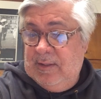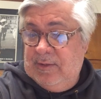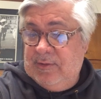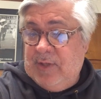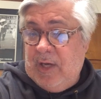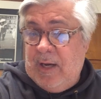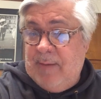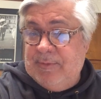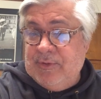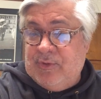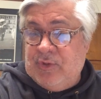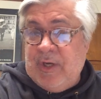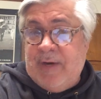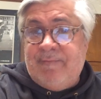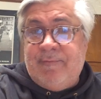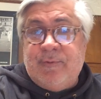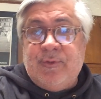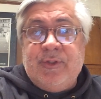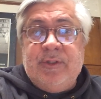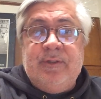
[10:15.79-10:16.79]
Thomas
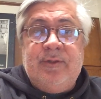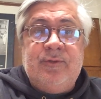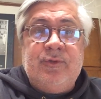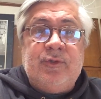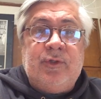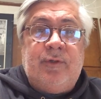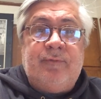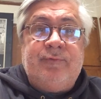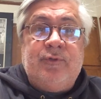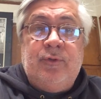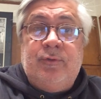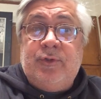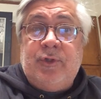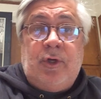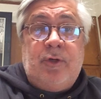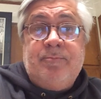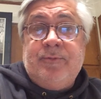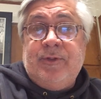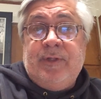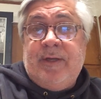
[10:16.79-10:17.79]
Jefferson, who served 2
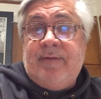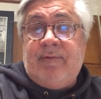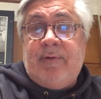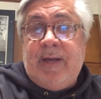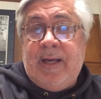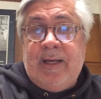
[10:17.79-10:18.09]
terms and never